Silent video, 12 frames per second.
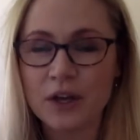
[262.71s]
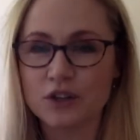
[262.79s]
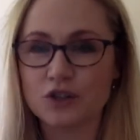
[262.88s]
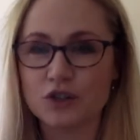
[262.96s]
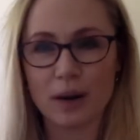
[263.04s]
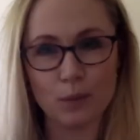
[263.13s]

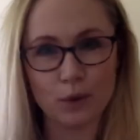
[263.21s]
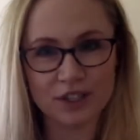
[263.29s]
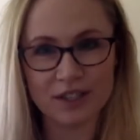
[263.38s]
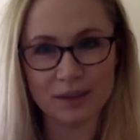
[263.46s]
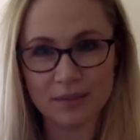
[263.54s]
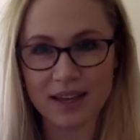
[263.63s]
Try and watch
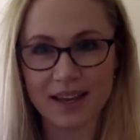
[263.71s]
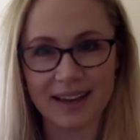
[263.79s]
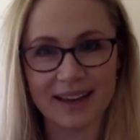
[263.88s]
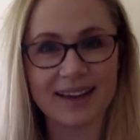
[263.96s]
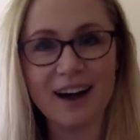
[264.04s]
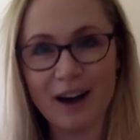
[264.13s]

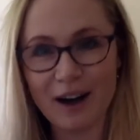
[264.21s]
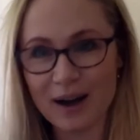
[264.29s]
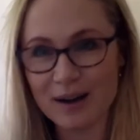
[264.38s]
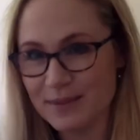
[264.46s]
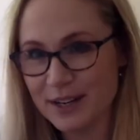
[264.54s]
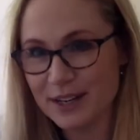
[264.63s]
something
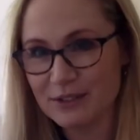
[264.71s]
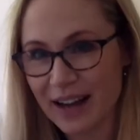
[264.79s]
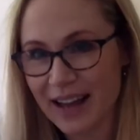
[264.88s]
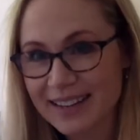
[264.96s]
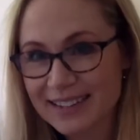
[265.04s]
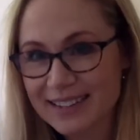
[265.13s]
calm and
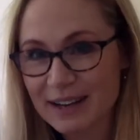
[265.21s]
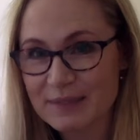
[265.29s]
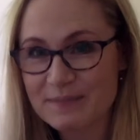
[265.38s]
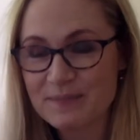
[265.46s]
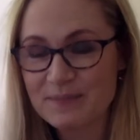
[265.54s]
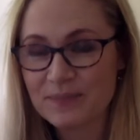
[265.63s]
relaxing.